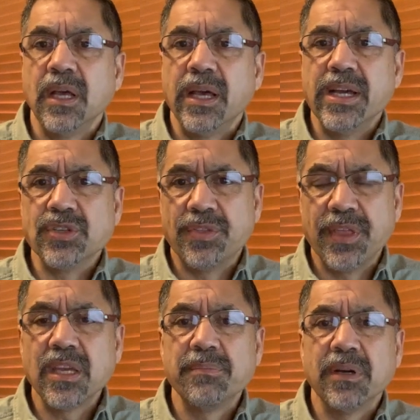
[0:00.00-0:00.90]
as you
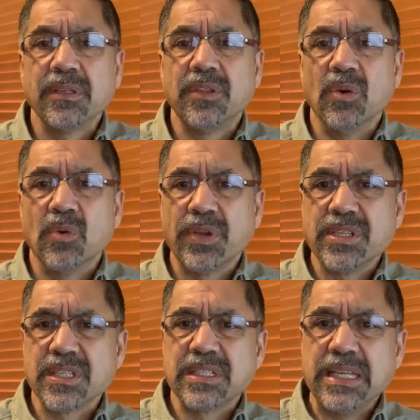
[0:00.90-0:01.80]
think about the
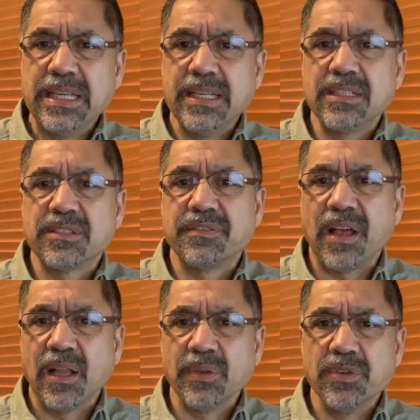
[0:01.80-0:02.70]
audience's needs,
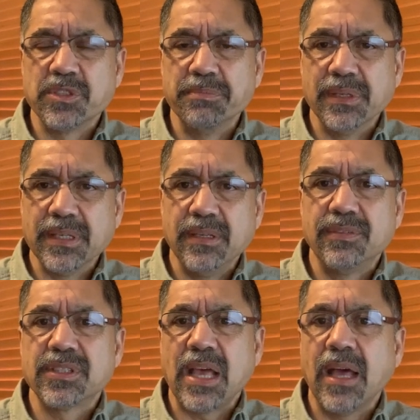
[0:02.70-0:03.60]
values,
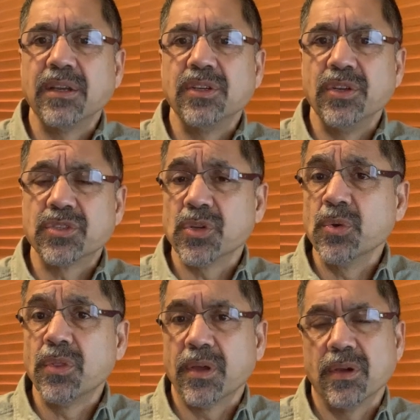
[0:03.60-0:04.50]
beliefs, attitudes,
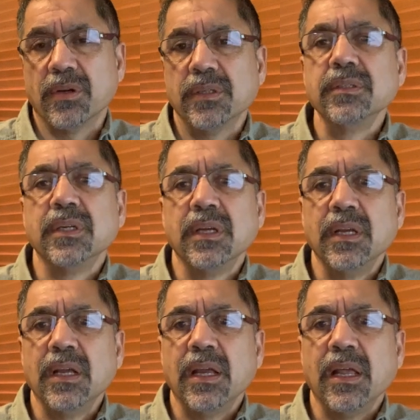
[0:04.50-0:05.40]
who they are.
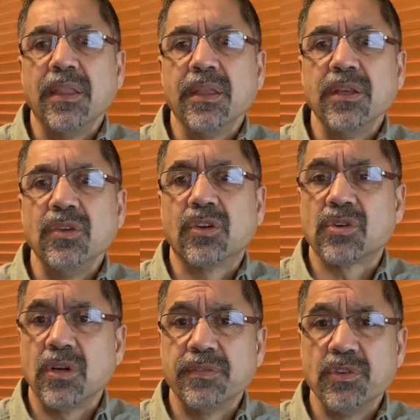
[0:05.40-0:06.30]
And then you
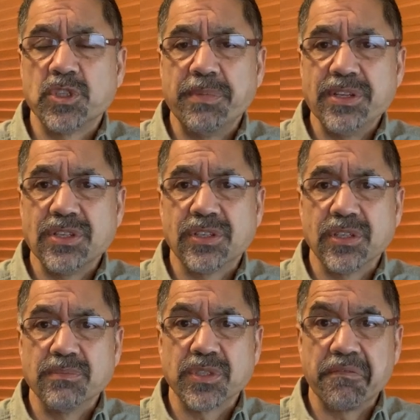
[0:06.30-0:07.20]
craft your speech in
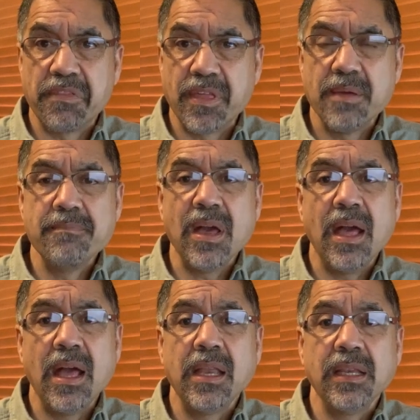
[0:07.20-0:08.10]
terms of them
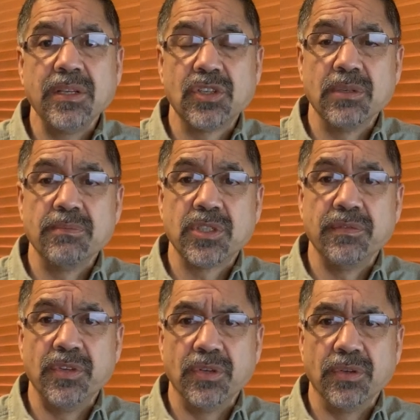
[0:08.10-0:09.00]
and in terms
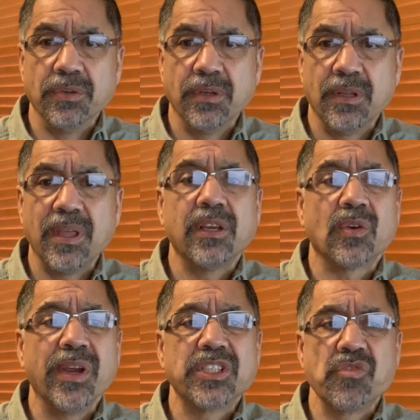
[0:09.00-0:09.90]
of you. That
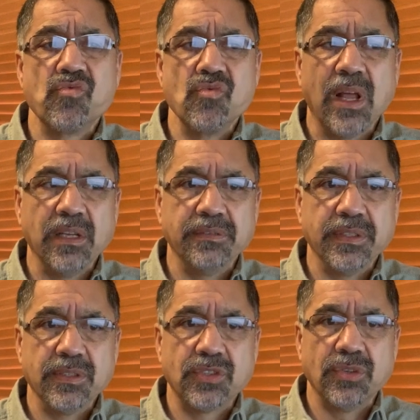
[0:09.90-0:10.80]
creates
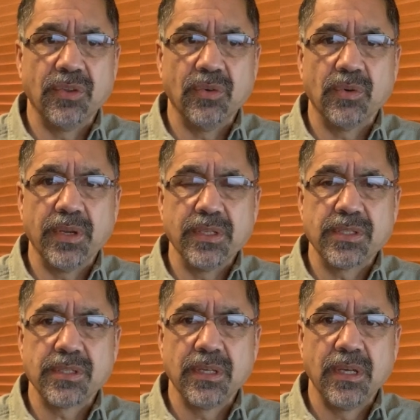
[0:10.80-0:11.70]
relevance to the
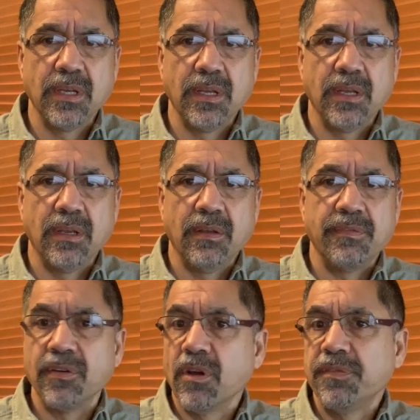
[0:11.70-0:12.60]
audience.
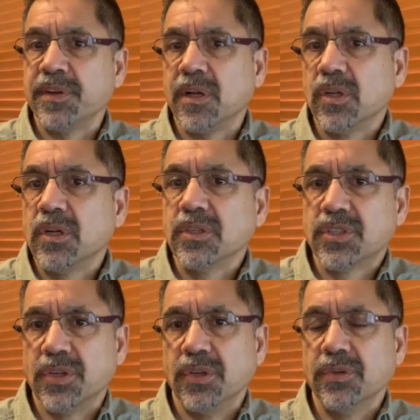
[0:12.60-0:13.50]
Very often I'll
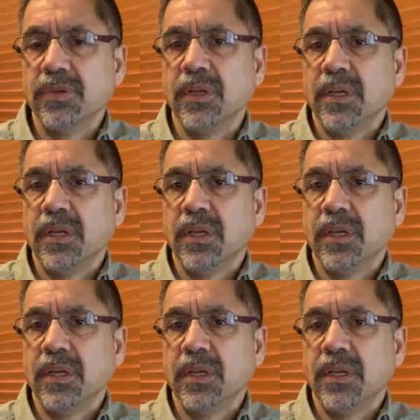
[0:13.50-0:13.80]
ask you